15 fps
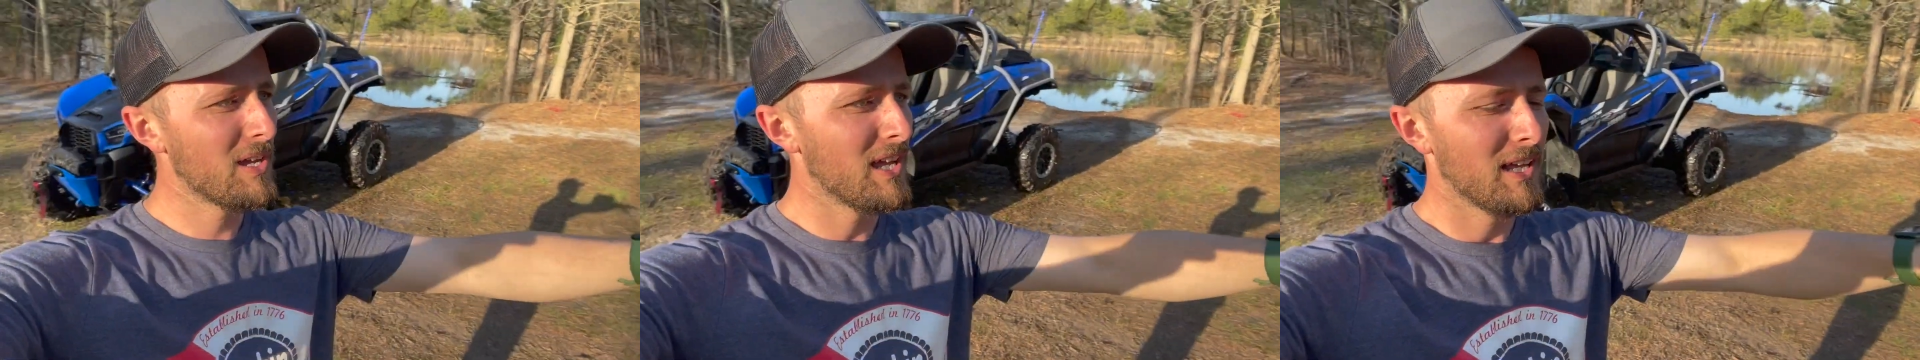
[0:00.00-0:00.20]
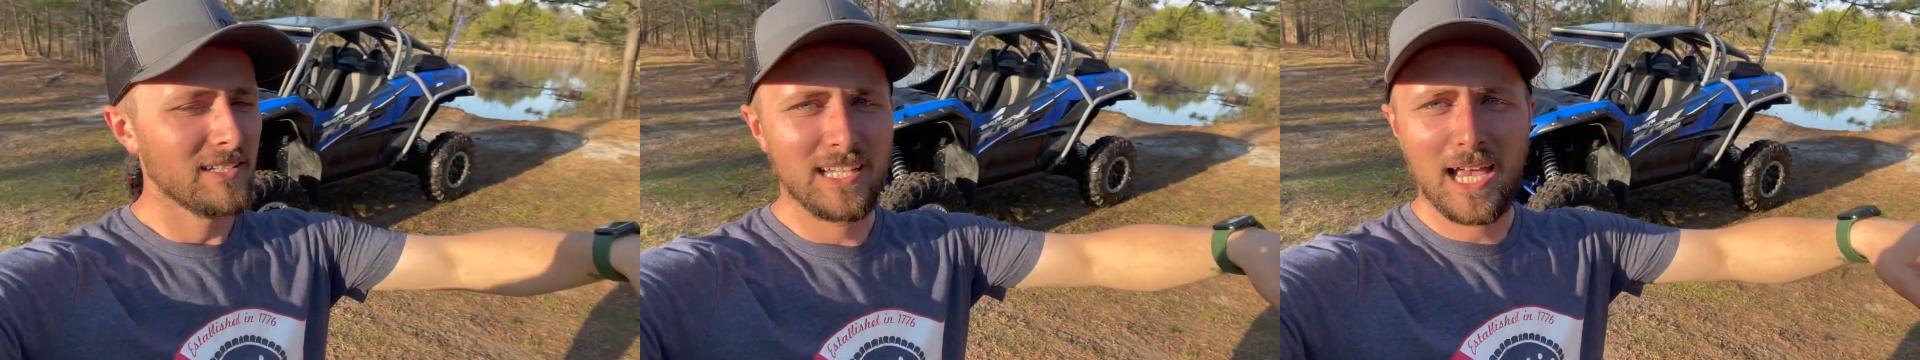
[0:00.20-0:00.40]

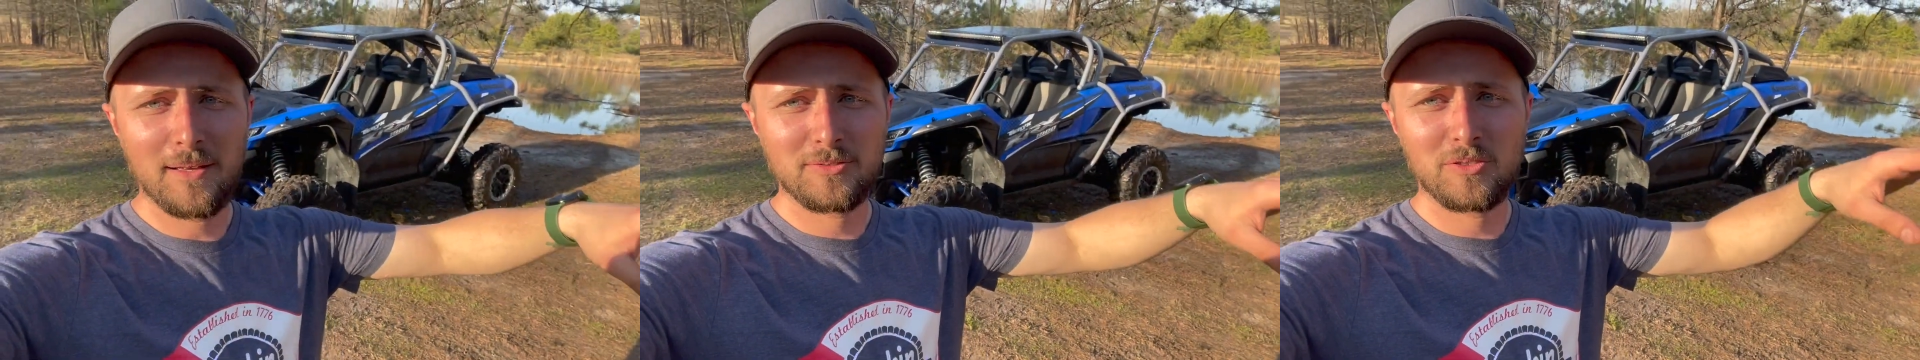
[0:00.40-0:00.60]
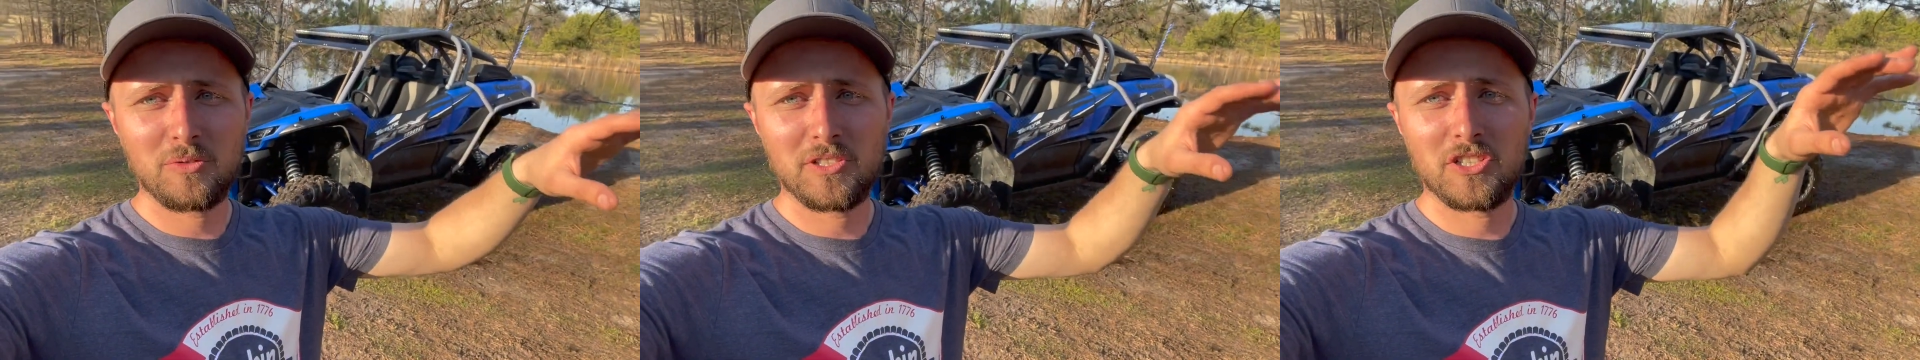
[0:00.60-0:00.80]
to
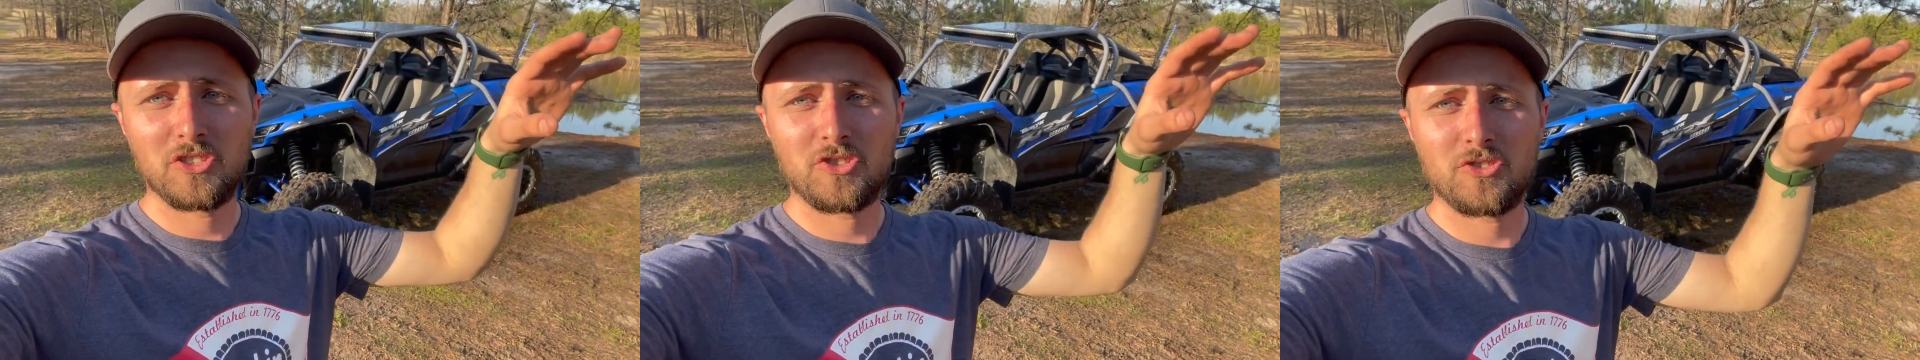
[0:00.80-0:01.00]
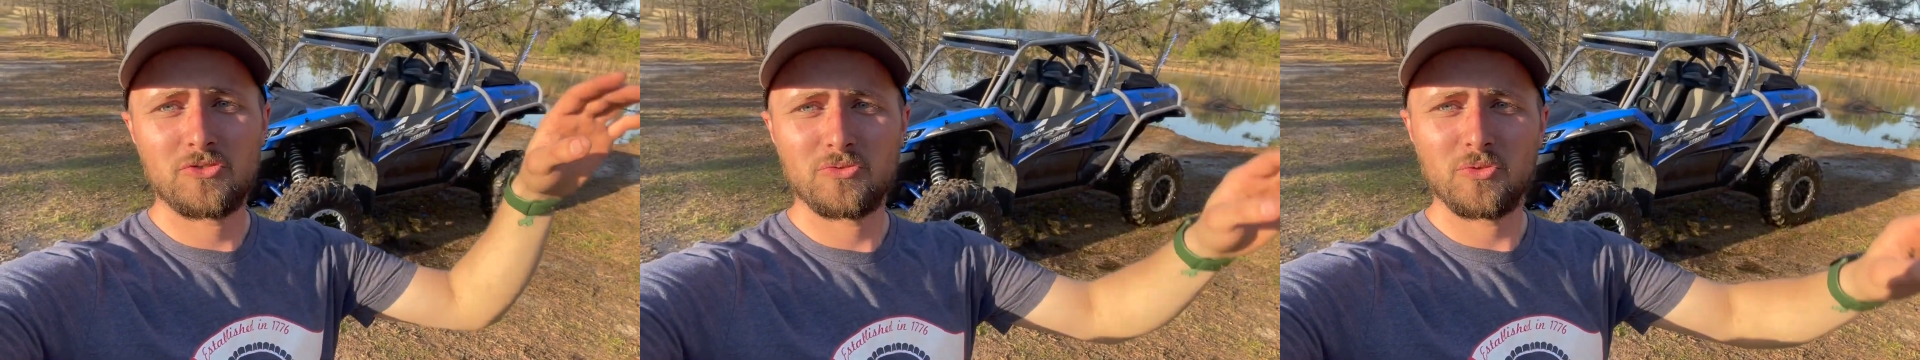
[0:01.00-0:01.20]
absolutely
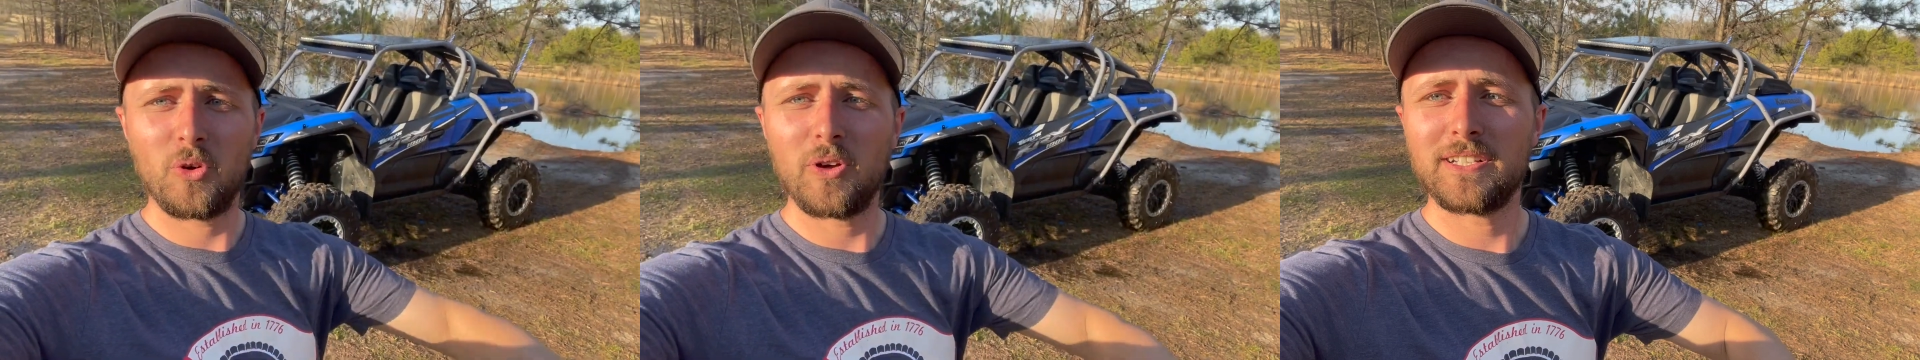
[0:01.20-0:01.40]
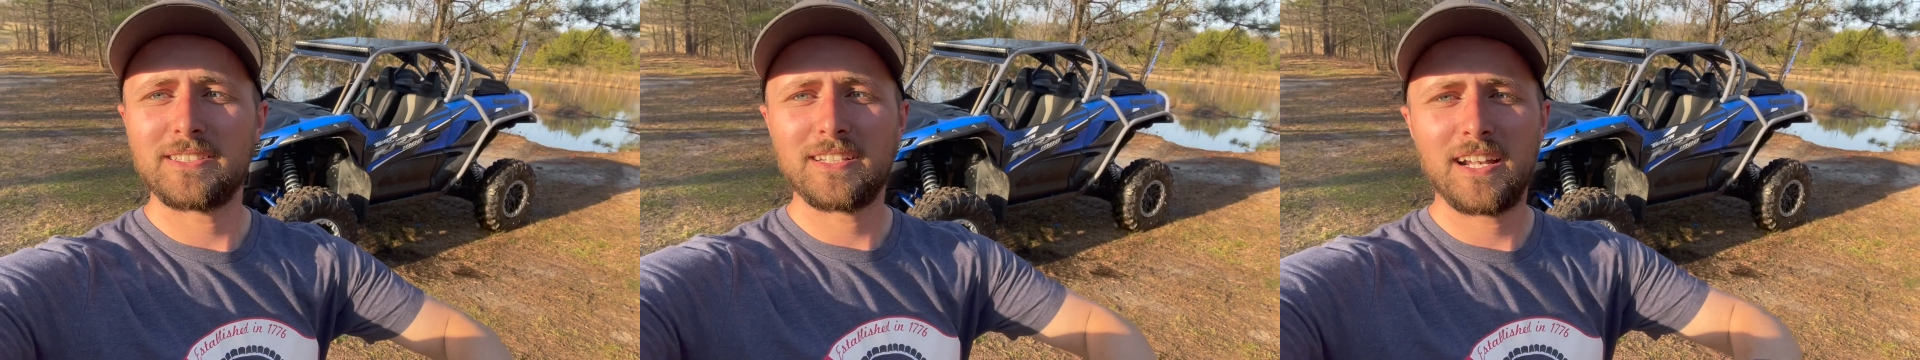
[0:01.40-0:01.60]
destroy
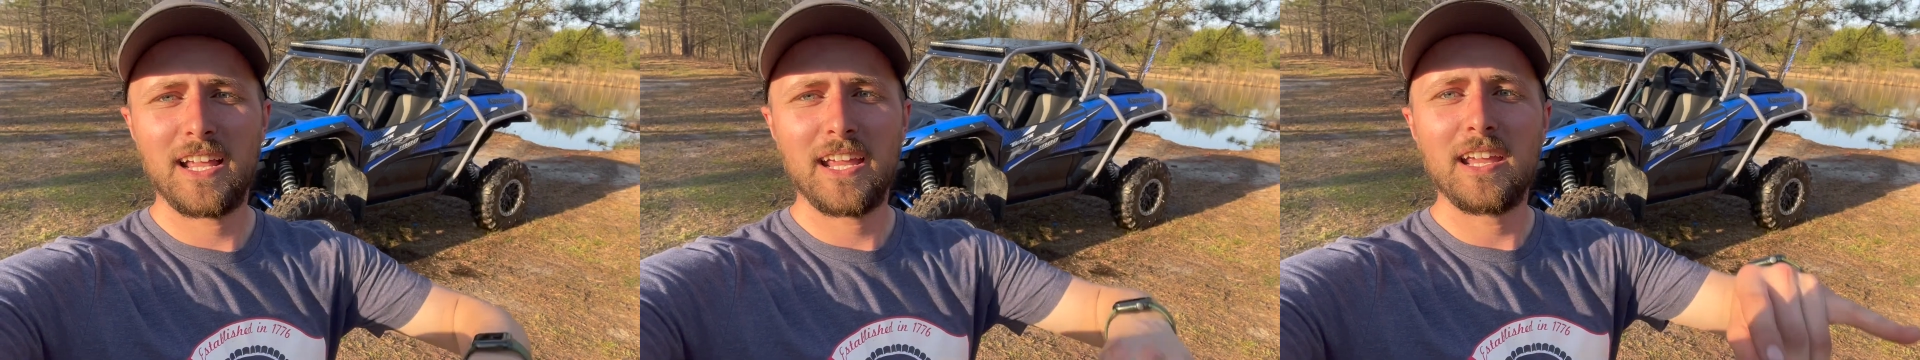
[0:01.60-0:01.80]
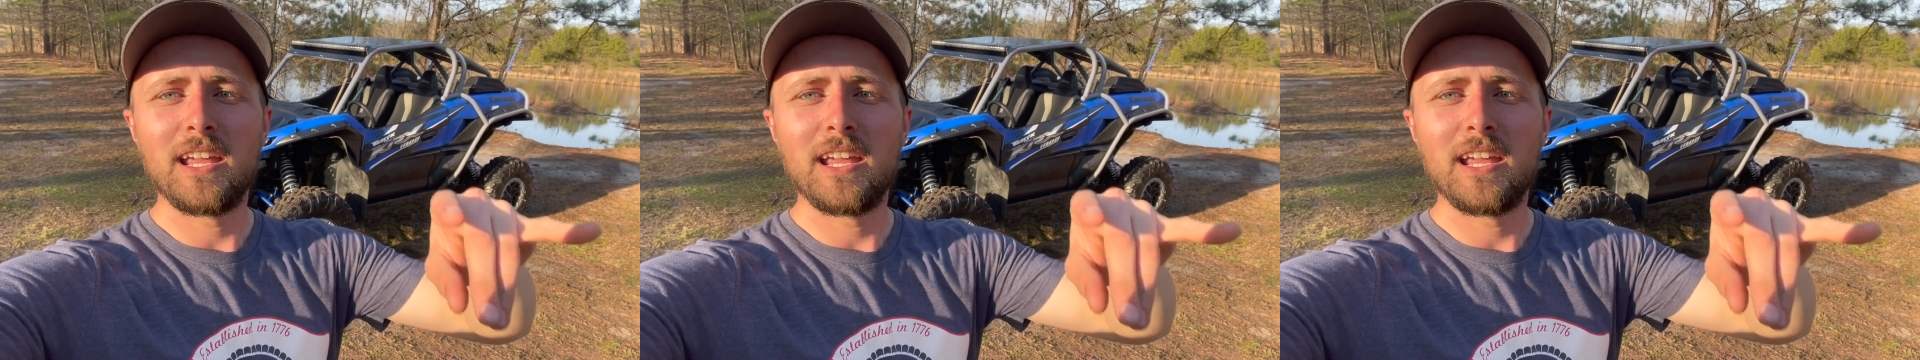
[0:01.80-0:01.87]
today.